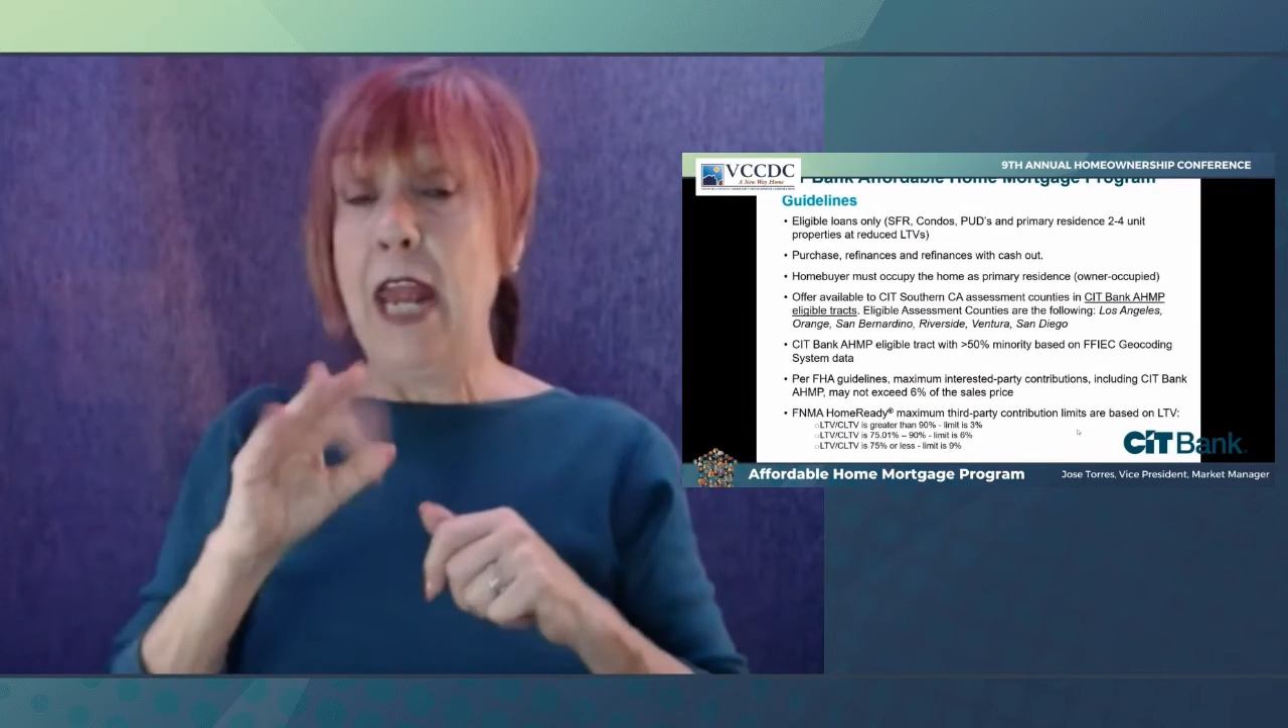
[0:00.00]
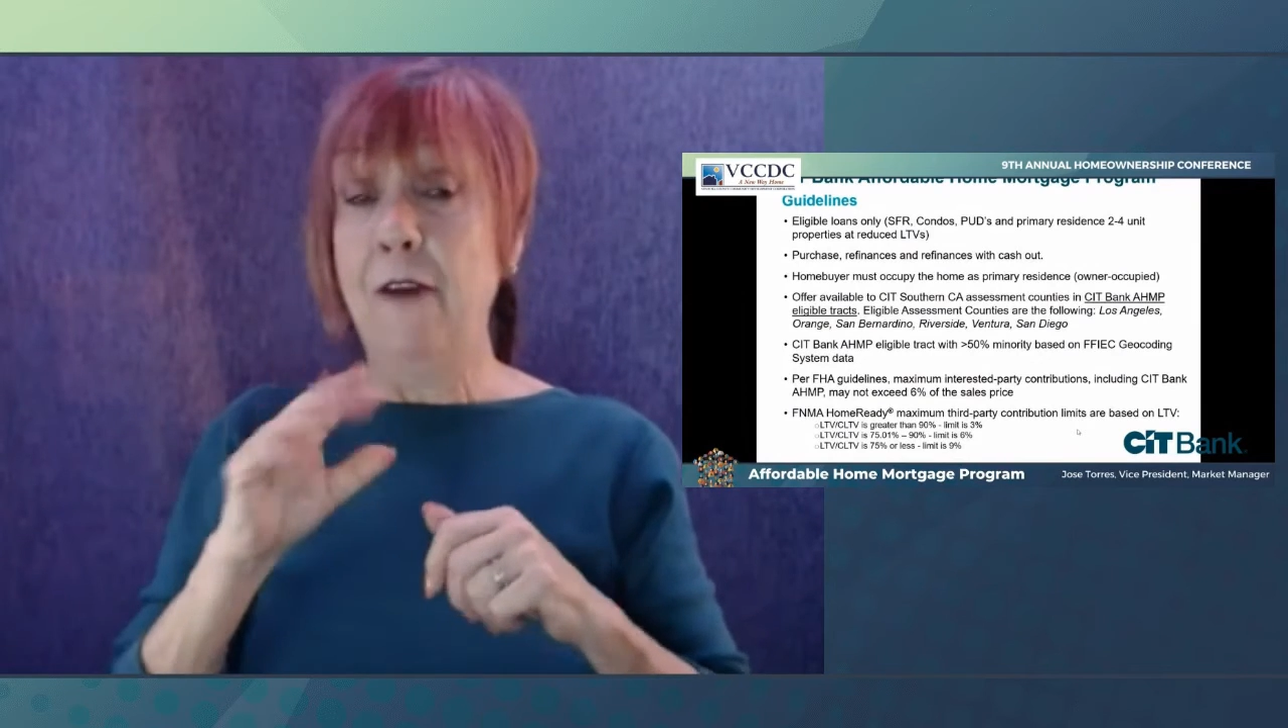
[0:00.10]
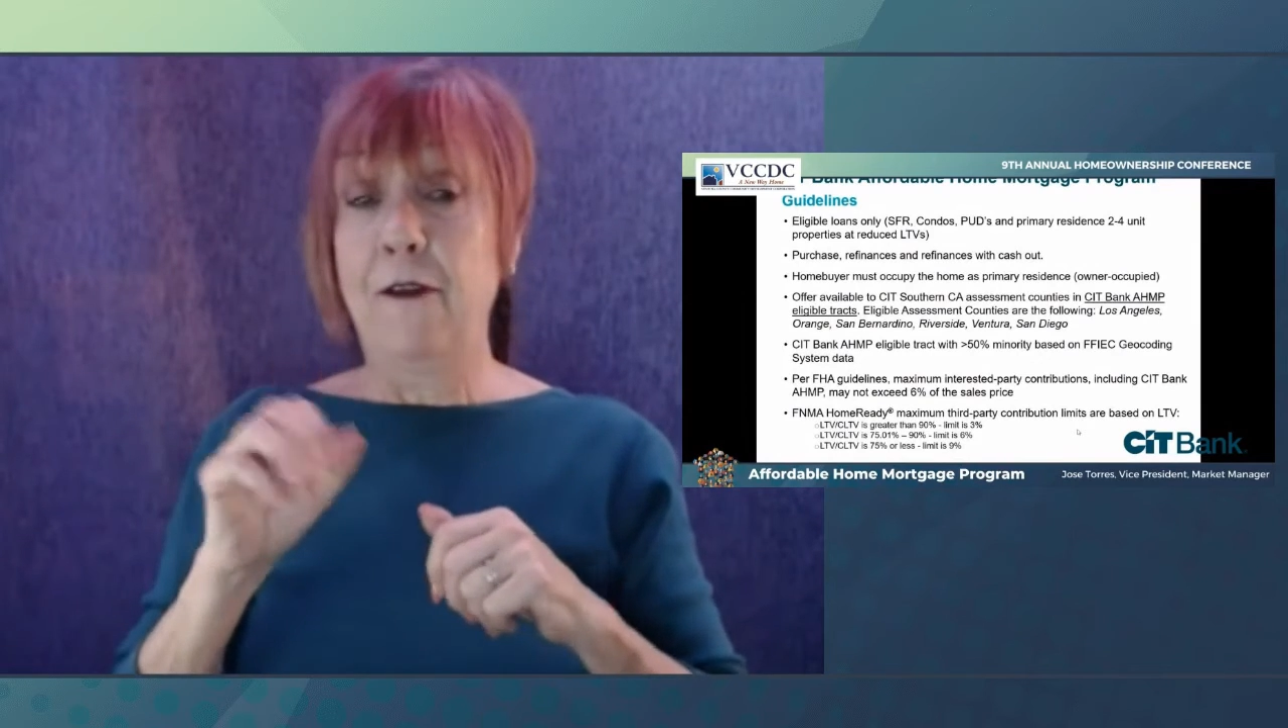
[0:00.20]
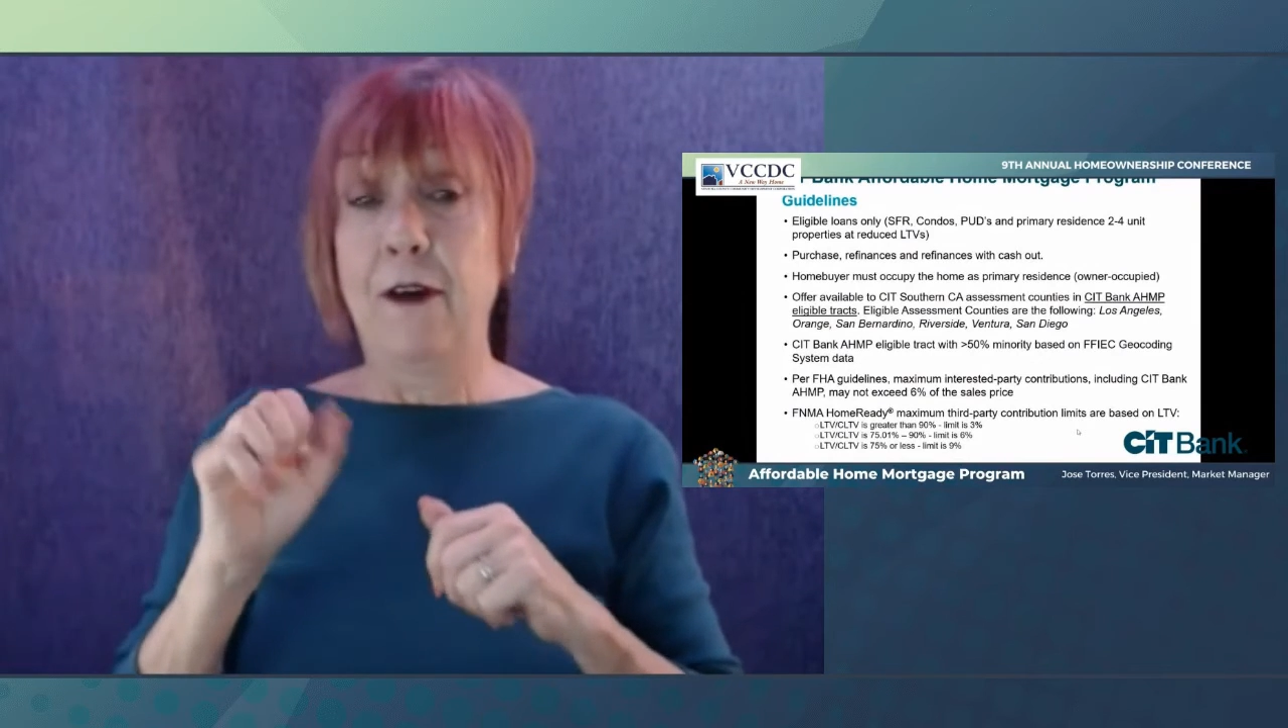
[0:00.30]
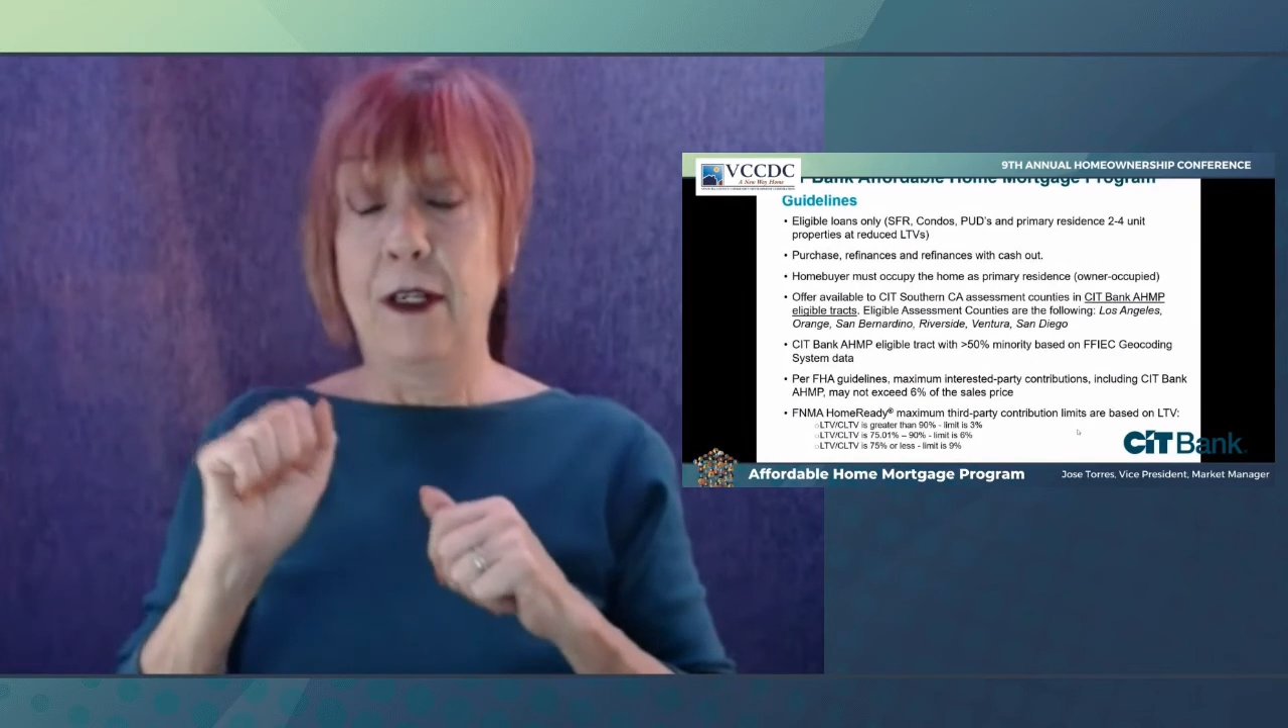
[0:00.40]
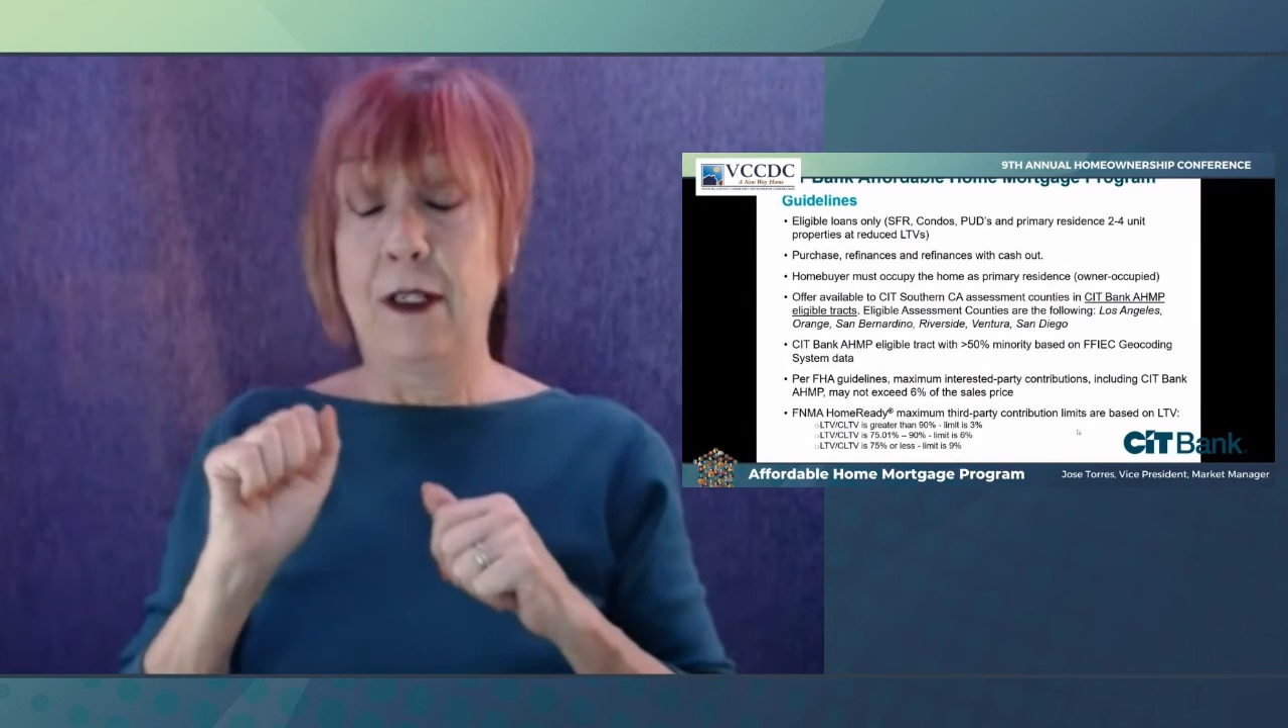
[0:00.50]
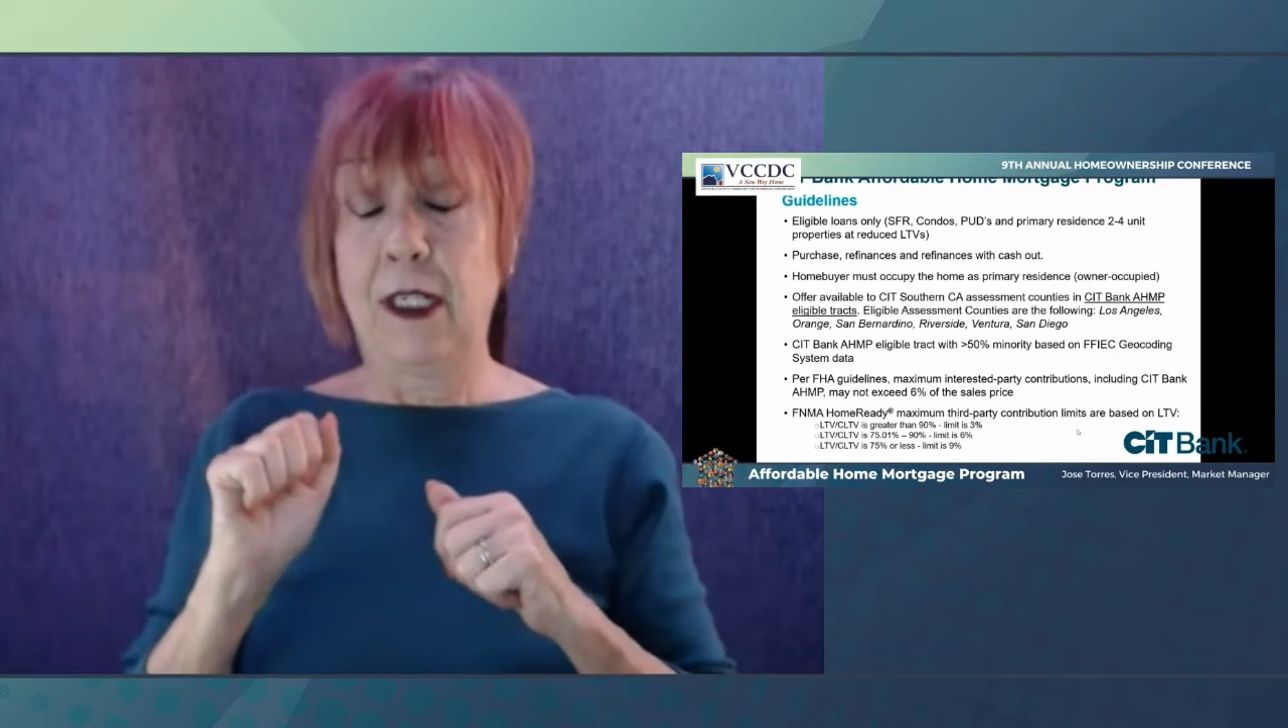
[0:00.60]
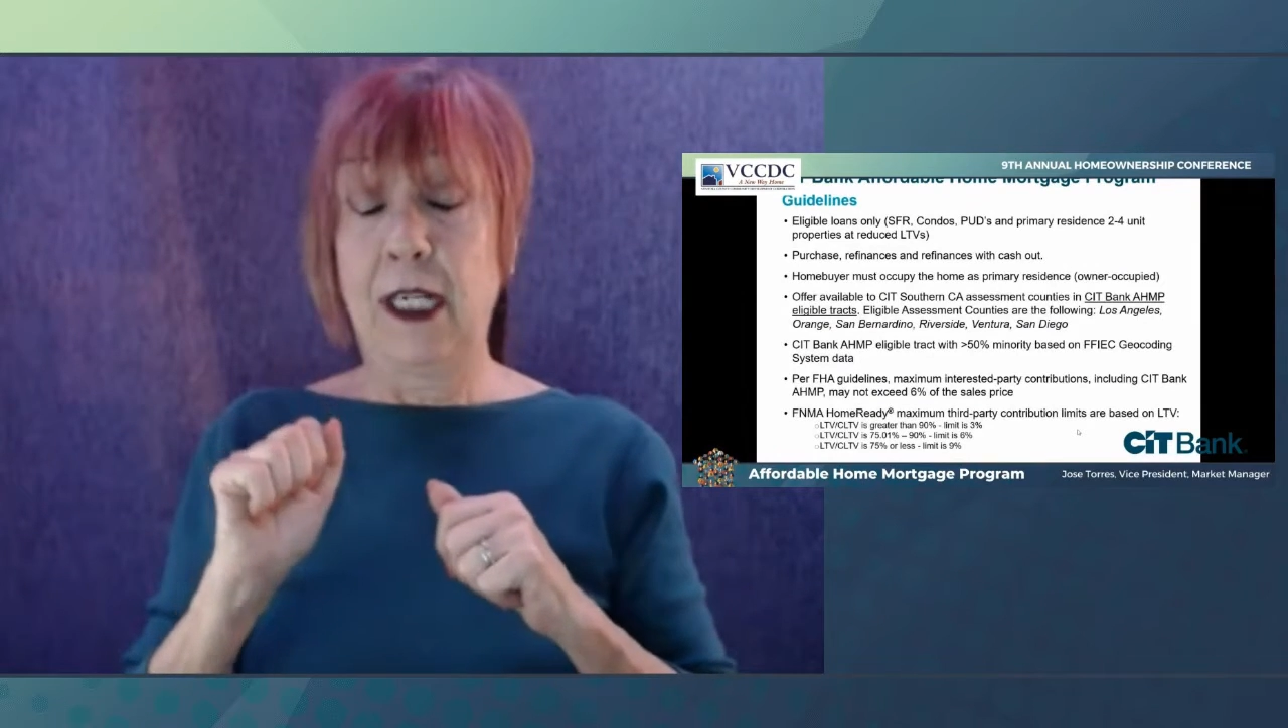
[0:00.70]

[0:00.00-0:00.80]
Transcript: 3%.